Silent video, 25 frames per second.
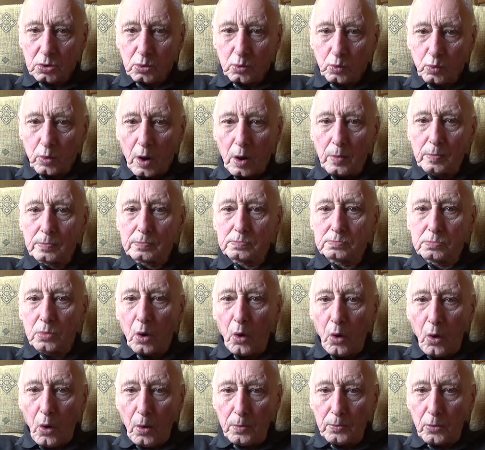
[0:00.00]
want
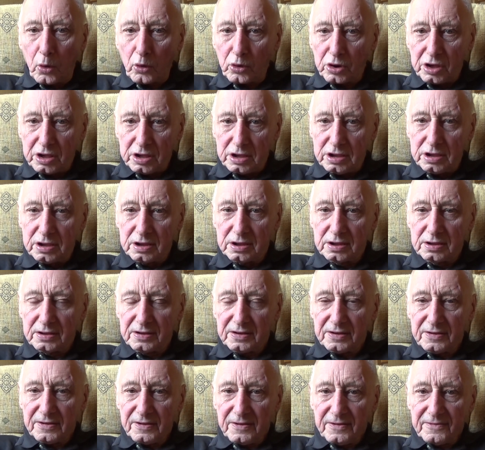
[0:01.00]
more money
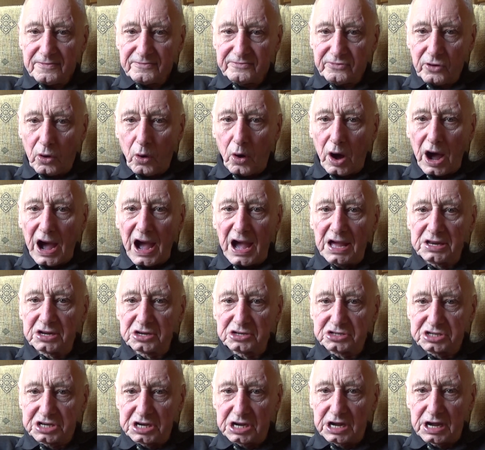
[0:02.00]
for
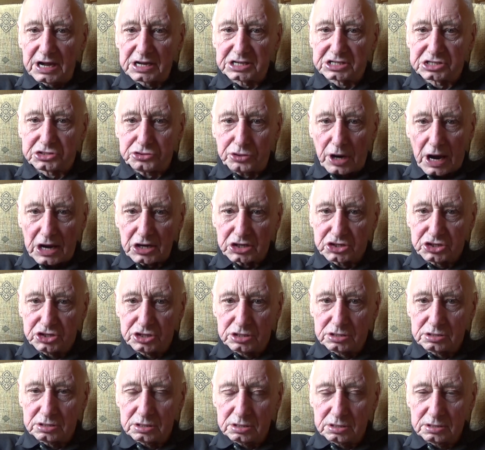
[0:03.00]
energy
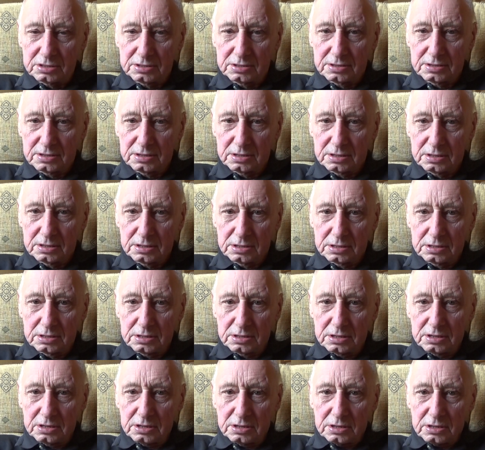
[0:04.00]
extraction
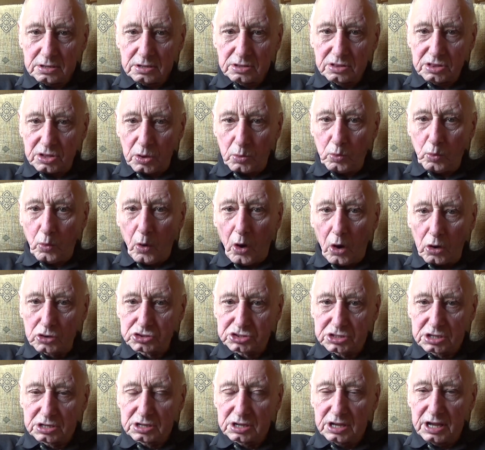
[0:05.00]
than
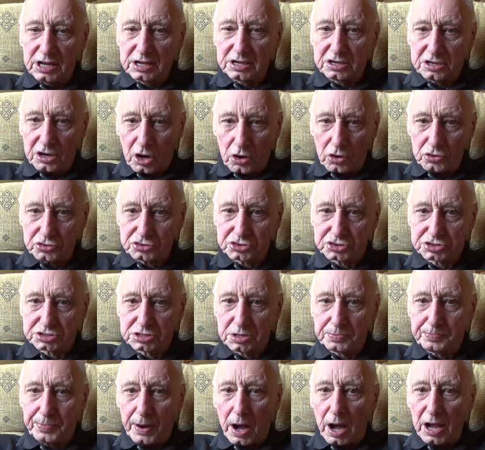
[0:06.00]
what it costs to
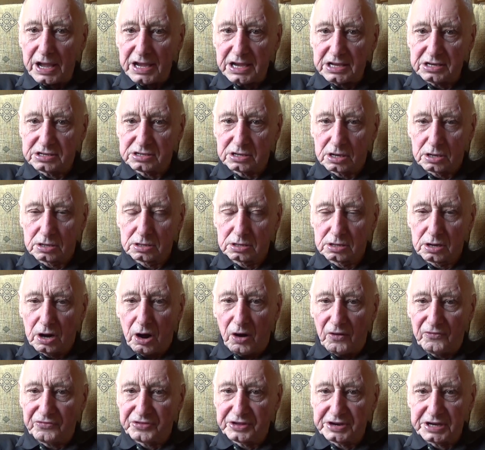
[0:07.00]
buy it
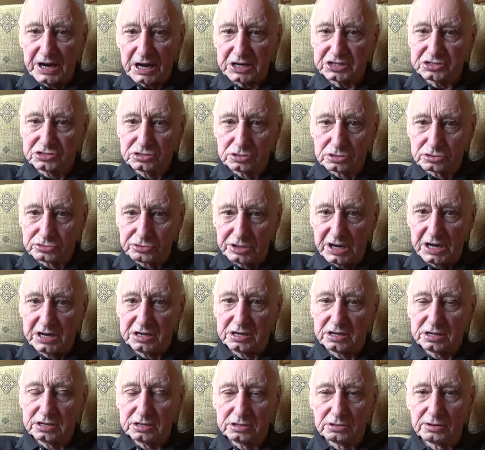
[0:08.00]
off the national
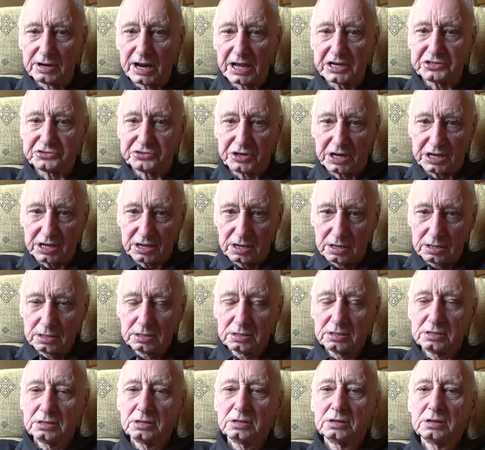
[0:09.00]
grid, your electric,
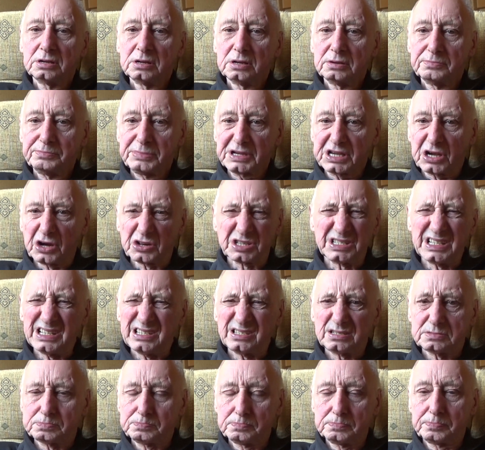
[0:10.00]
because
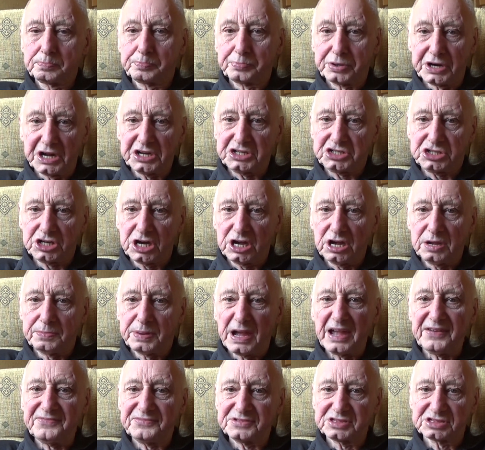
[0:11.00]
it's pretty cheap
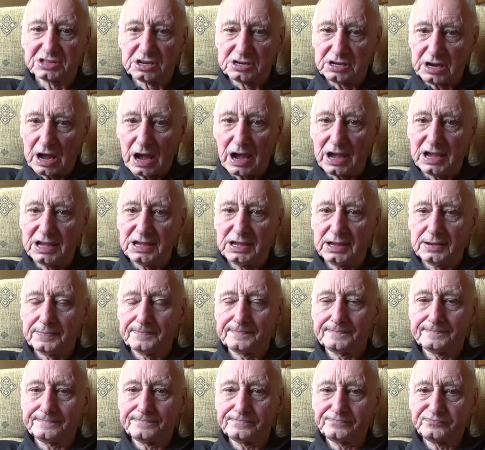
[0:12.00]
even today.
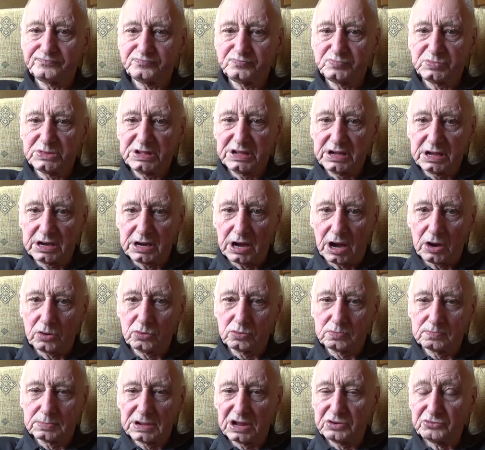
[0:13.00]
You know,
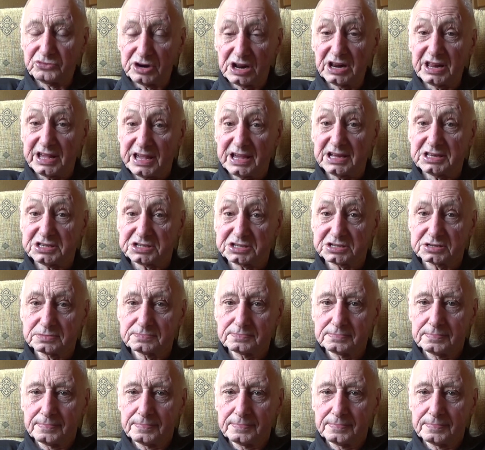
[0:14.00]
it really is.